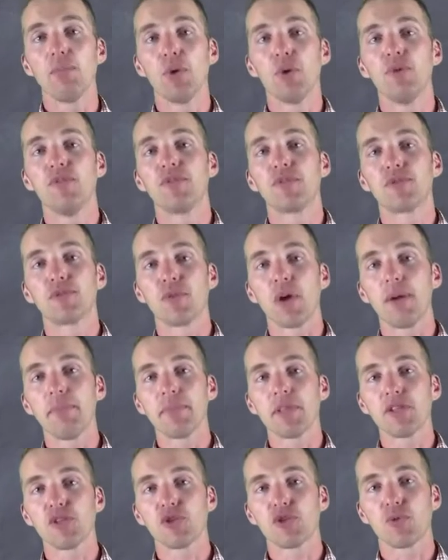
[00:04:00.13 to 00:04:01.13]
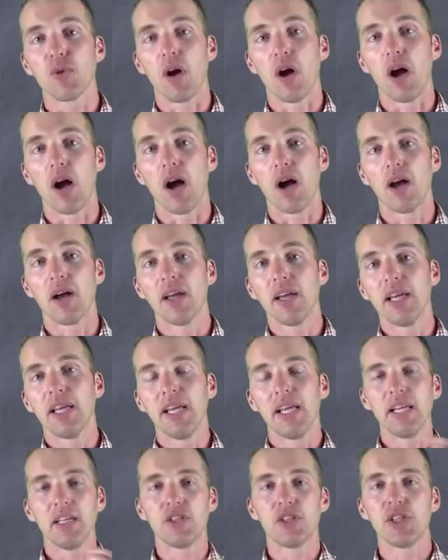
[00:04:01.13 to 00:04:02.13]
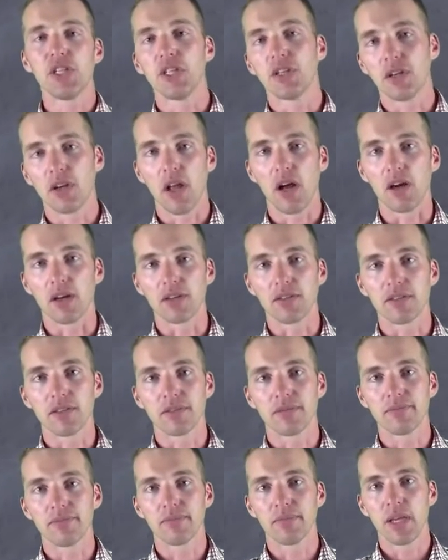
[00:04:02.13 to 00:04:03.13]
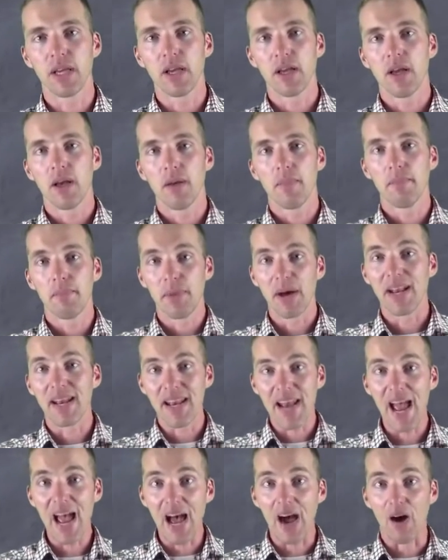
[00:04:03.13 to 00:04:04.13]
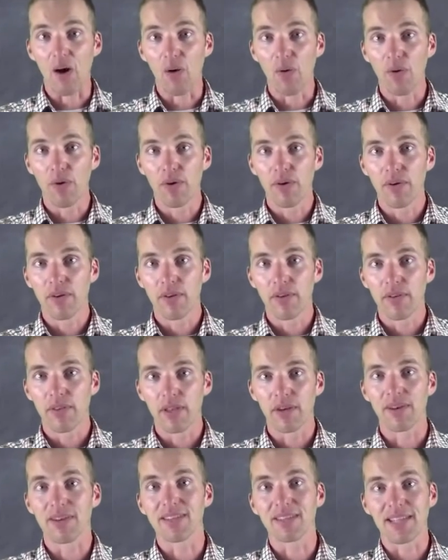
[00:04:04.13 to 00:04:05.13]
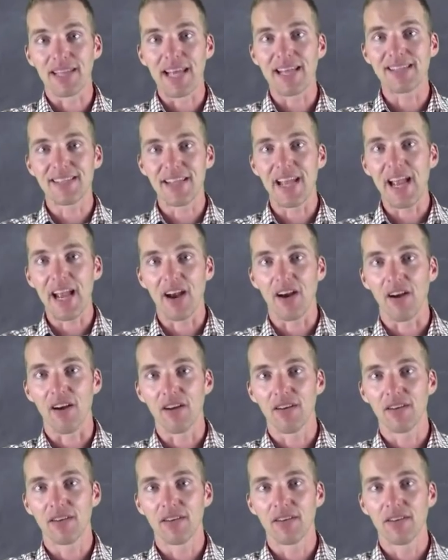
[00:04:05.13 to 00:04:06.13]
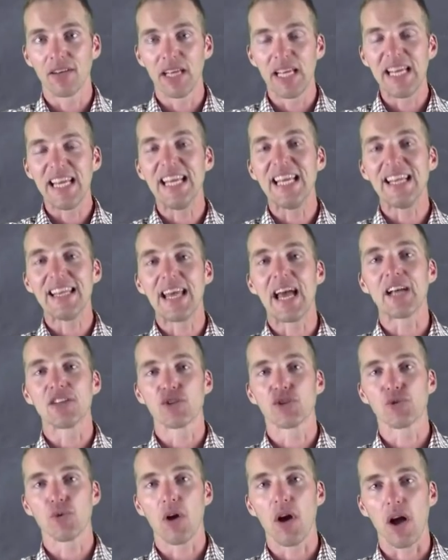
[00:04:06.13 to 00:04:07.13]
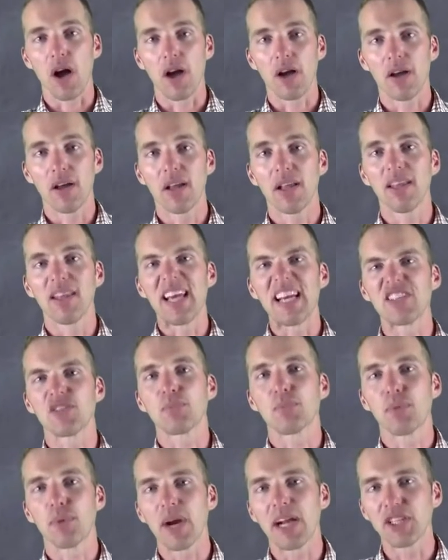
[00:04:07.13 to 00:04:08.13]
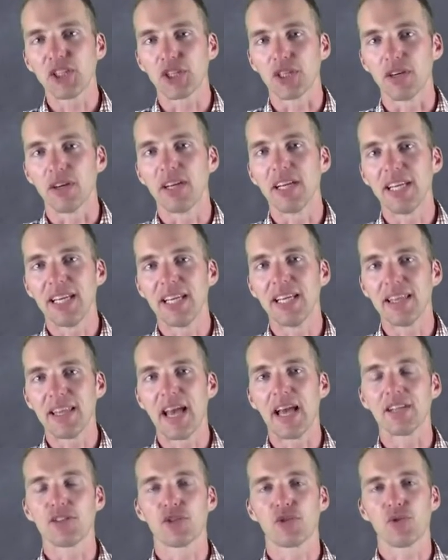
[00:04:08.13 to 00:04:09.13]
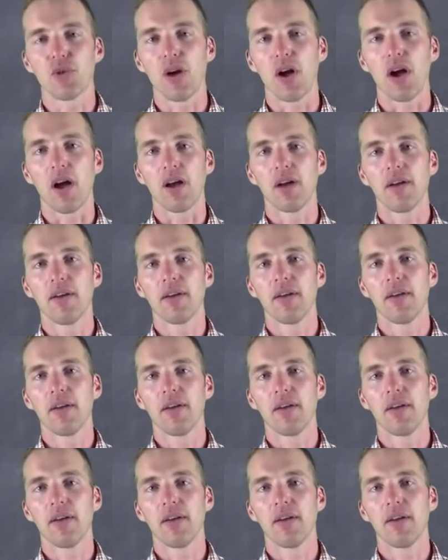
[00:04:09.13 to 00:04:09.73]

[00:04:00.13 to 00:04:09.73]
moves from the straw into your lungs. But now, there is less air in that straw, less pressure in that straw.